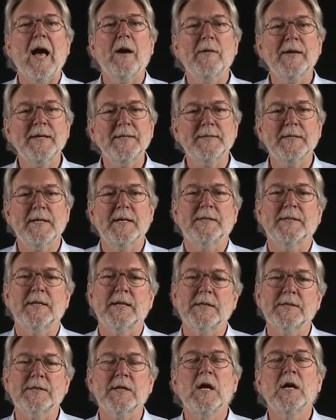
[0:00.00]
how easy it
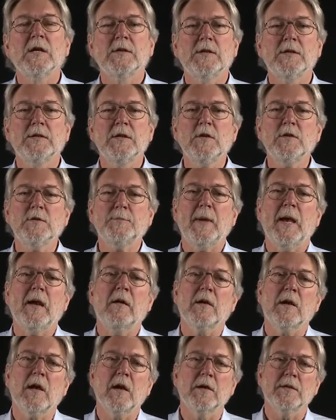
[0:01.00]
is to use
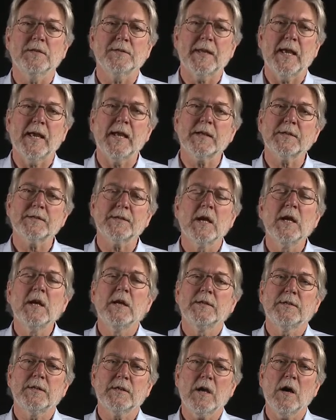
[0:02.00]
PowerCast X
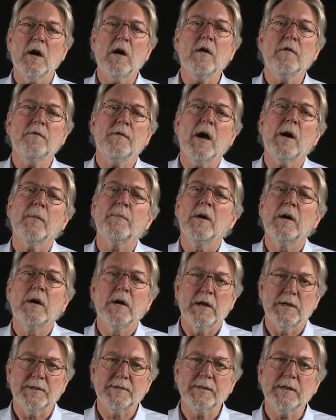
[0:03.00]
to carve up
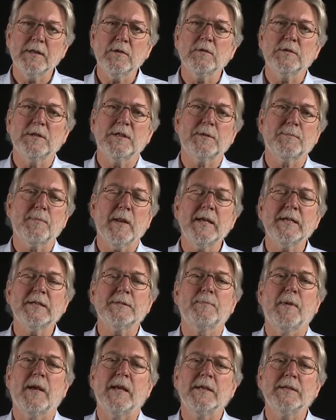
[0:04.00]
a single display
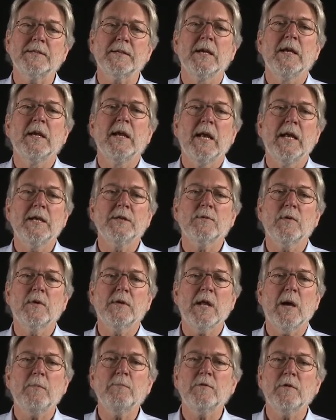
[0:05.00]
space into a
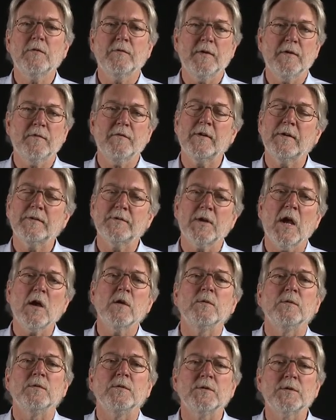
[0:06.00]
number of different
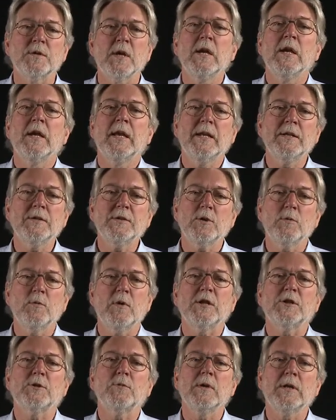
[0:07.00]
zones into
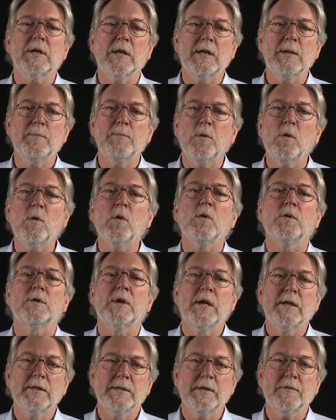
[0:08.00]
which we can import
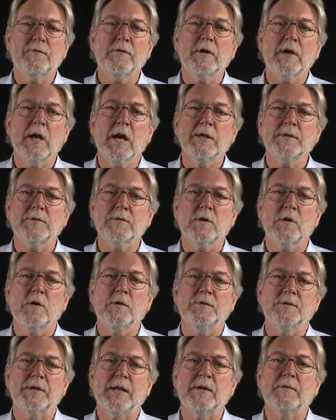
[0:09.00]
different kinds of
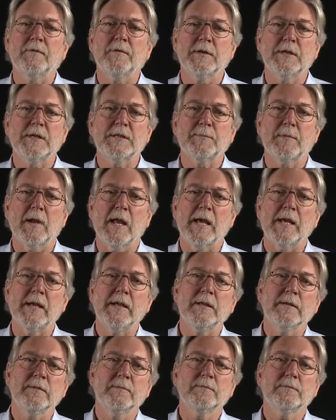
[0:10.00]
content for display.